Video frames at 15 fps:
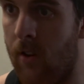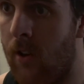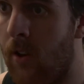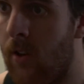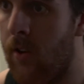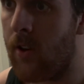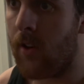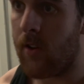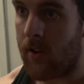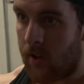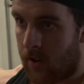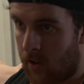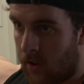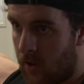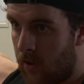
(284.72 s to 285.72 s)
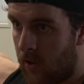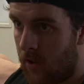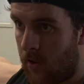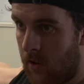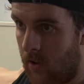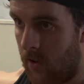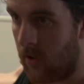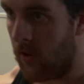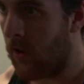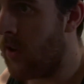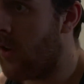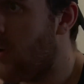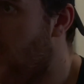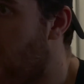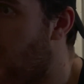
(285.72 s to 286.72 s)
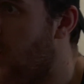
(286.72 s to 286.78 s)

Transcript: and then into the second